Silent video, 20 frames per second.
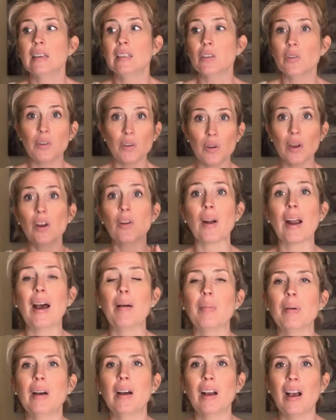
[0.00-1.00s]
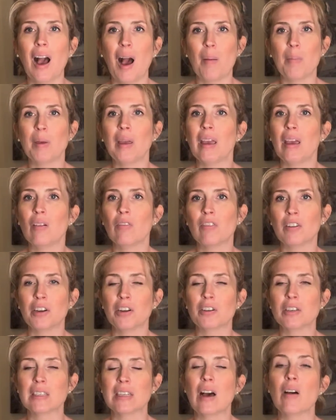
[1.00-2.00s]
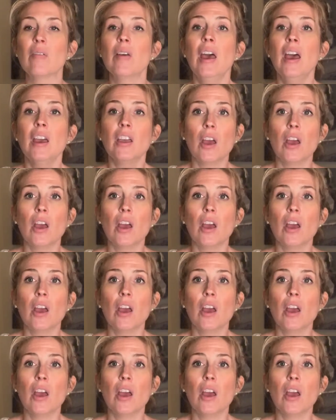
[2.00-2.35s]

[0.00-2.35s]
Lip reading: So you can grab a copy for yourself.